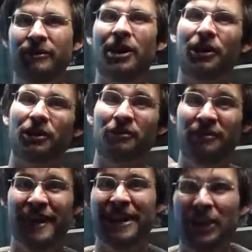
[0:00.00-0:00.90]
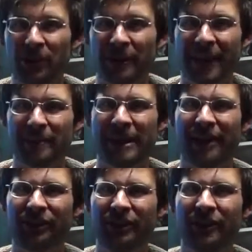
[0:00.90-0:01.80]
color video came
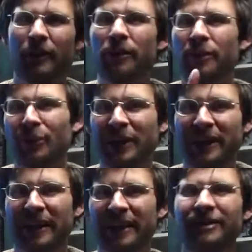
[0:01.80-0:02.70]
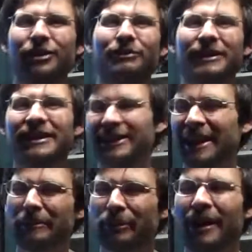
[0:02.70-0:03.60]
out, 30 gigs. So for the
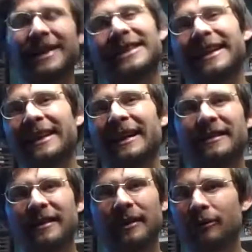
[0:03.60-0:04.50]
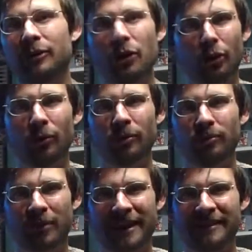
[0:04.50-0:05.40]
same price I got, for no
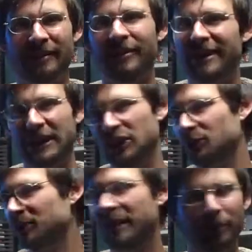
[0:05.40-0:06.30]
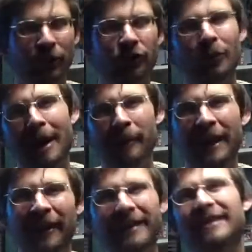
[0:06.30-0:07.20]
price difference, I just was able to swap it
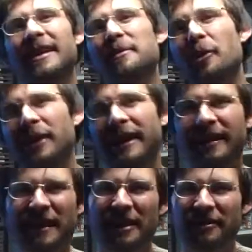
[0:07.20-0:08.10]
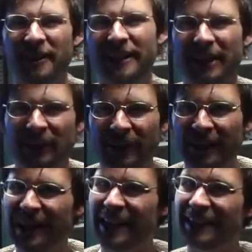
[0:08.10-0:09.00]
out, get 10 more gigs and a video.
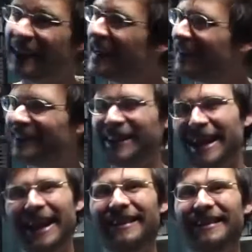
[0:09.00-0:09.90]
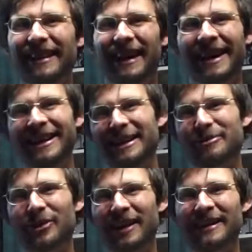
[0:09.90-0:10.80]
Then after that, I ended
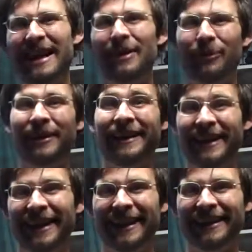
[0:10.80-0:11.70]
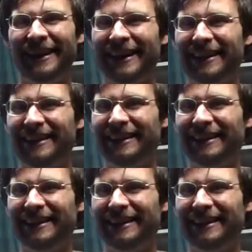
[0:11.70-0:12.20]
up trading that one again, like,